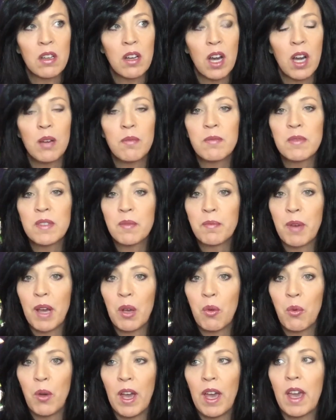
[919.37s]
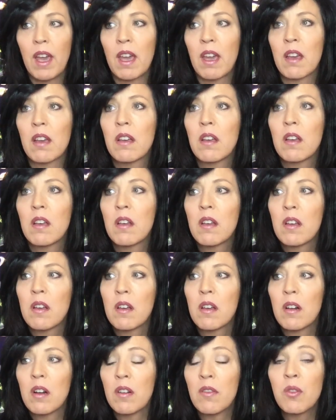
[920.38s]
comes by way
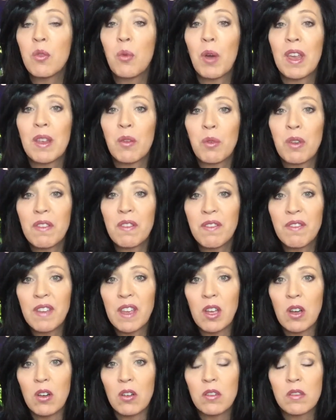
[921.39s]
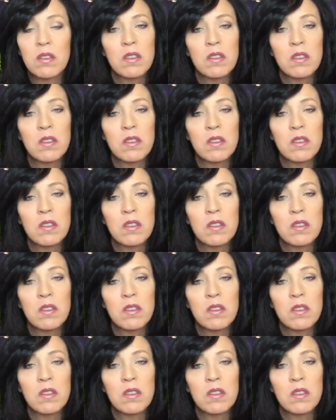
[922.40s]
of the way that we feel.